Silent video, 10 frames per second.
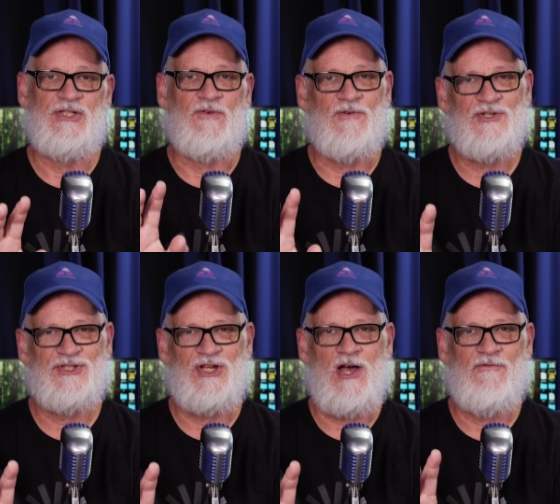So
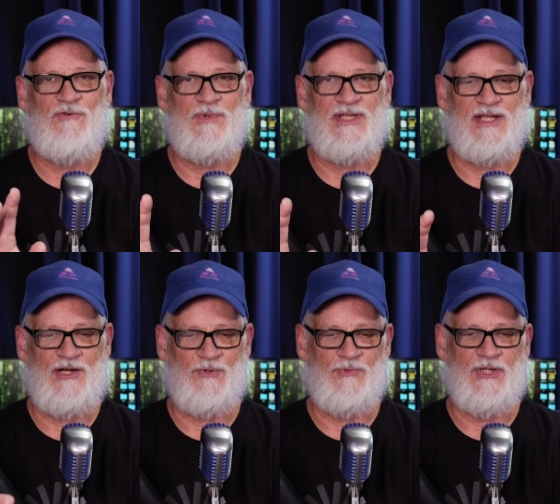first off will be the
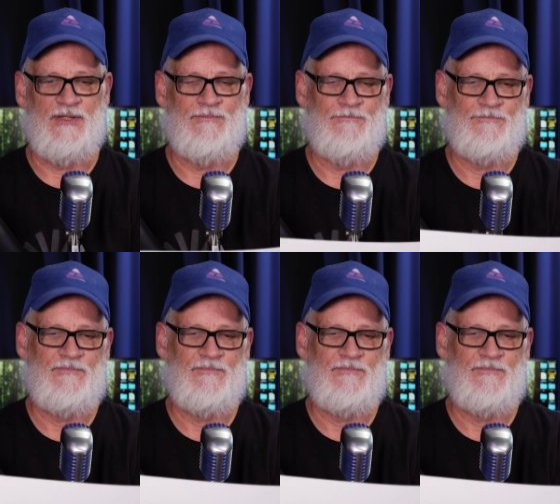Underwood.